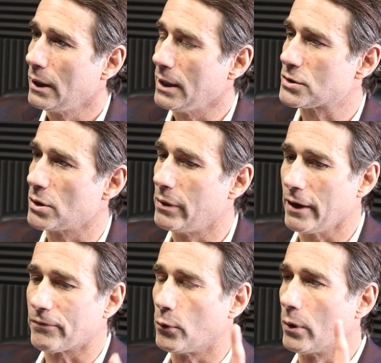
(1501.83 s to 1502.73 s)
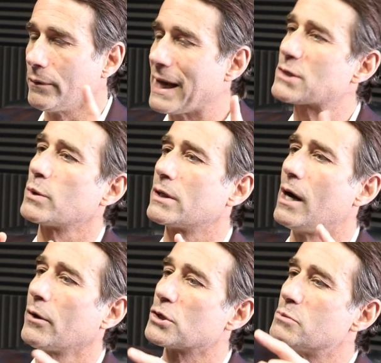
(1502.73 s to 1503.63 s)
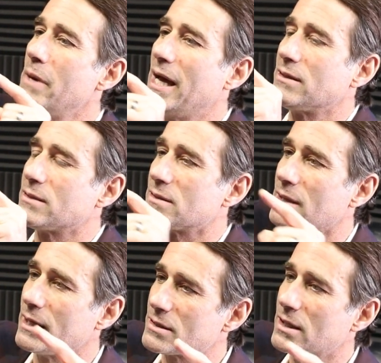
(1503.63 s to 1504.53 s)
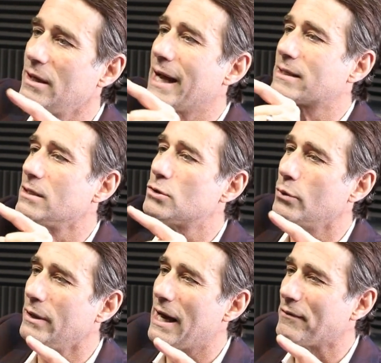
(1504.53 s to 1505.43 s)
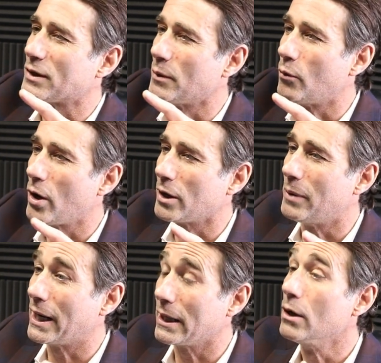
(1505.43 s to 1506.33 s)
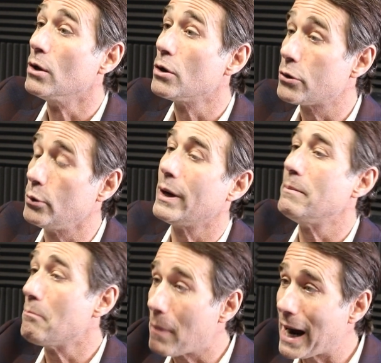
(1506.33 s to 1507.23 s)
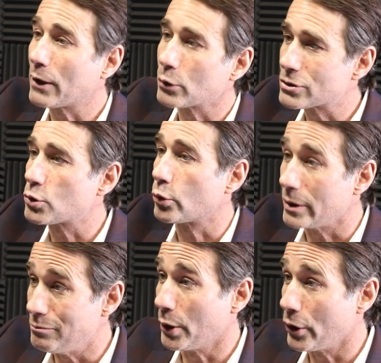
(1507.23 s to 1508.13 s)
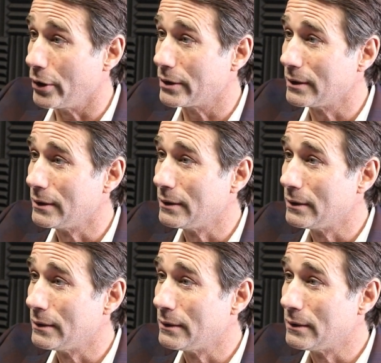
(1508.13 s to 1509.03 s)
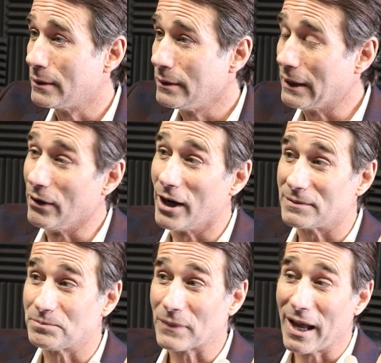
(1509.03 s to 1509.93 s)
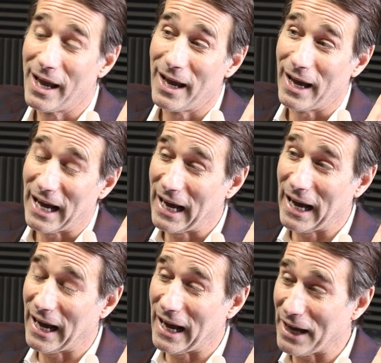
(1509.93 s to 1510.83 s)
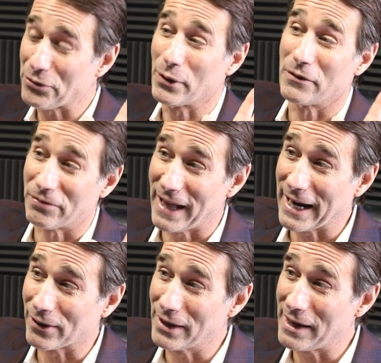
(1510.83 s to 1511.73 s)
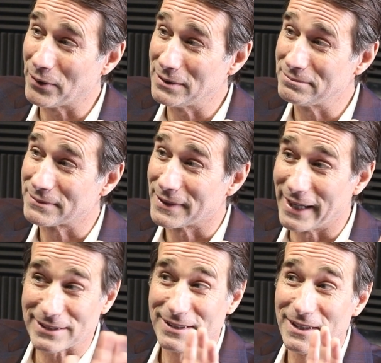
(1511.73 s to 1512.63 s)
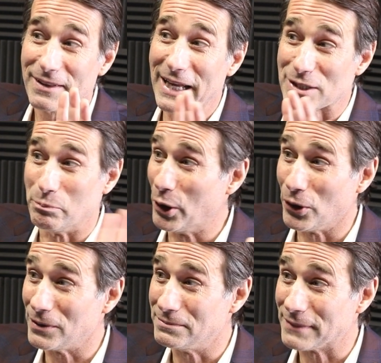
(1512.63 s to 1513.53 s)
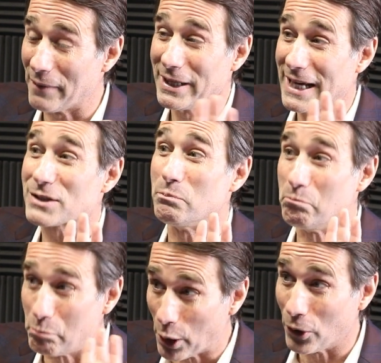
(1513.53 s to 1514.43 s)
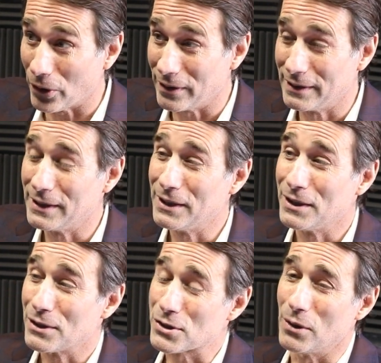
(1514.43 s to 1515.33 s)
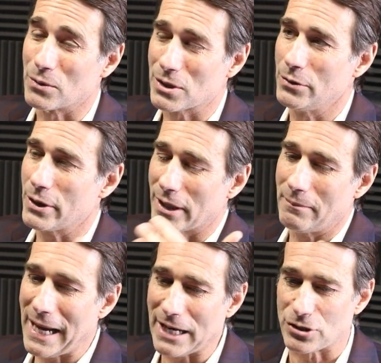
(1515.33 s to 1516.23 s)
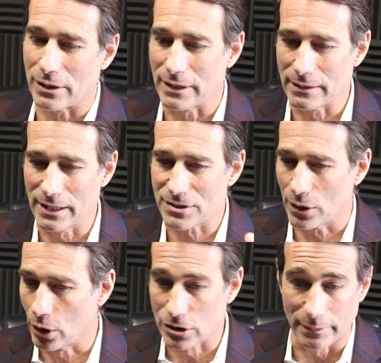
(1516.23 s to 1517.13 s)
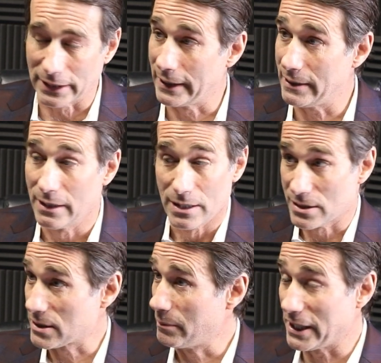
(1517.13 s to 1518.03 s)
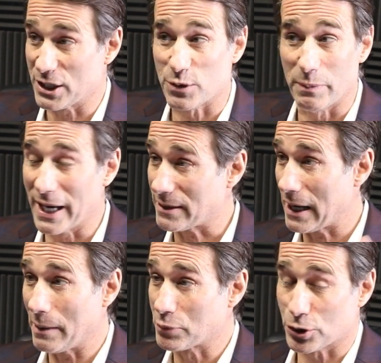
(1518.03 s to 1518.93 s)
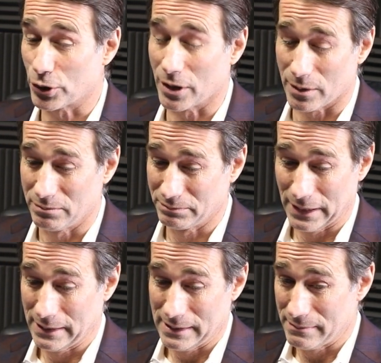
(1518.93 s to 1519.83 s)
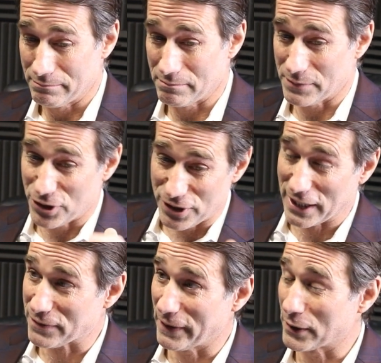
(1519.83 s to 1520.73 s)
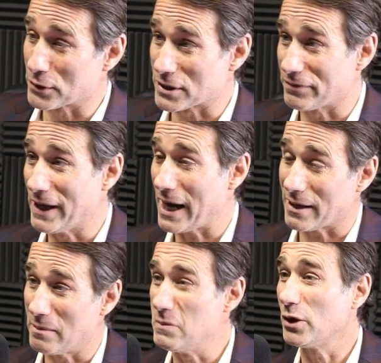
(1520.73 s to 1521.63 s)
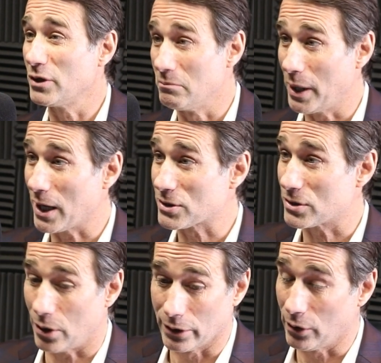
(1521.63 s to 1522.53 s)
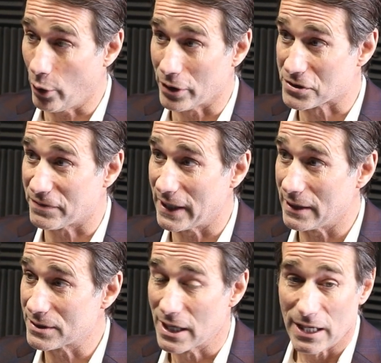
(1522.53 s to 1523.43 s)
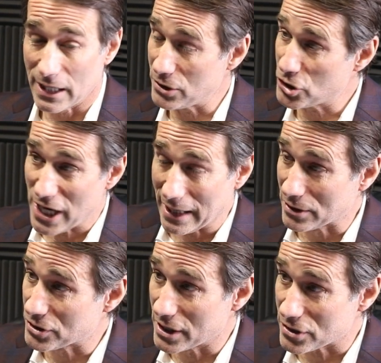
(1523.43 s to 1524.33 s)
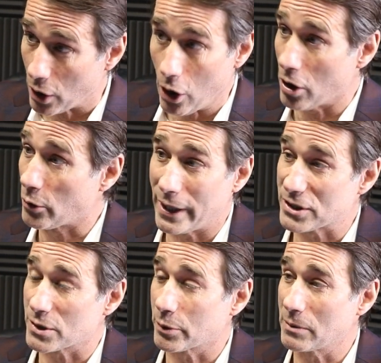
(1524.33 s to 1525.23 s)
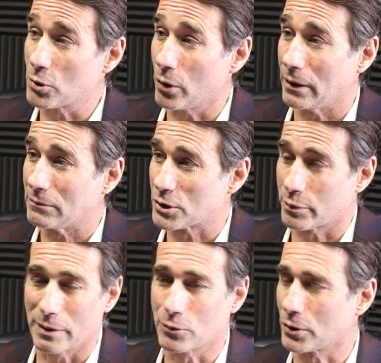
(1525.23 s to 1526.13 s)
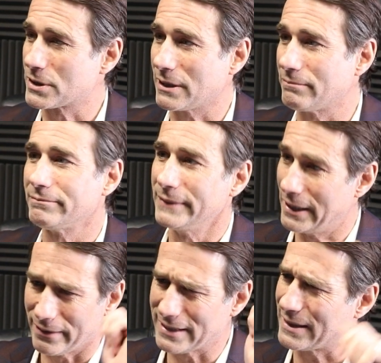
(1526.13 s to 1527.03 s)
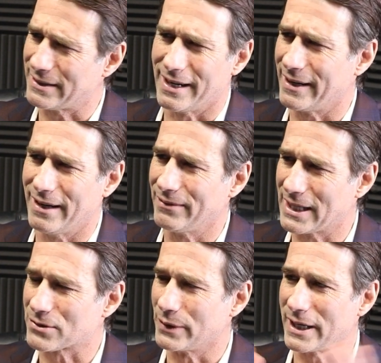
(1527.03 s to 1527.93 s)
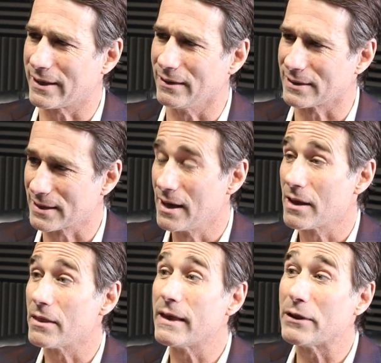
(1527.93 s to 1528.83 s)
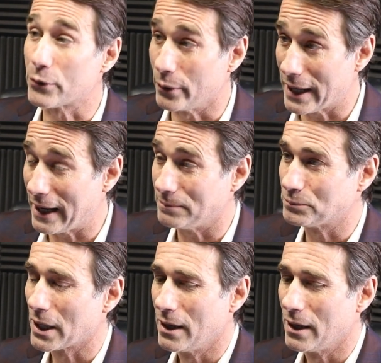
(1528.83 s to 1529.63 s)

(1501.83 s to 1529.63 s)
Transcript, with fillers: And so, therefore, that's what Congress meant is that it's connected to a navigable water body through a migratory bird. Now, look, I throw the flag on that one. That's that's bull. I mean, that's bull. Sure. So so you can imagine that this ultimately somebody spent, I'm sure, six figures, if not a million bucks, on lawyers' fees and challenged this all the way to Supreme Court. Supreme Court said, you know, they said, no, no, no, that's ridiculous. They threw it out.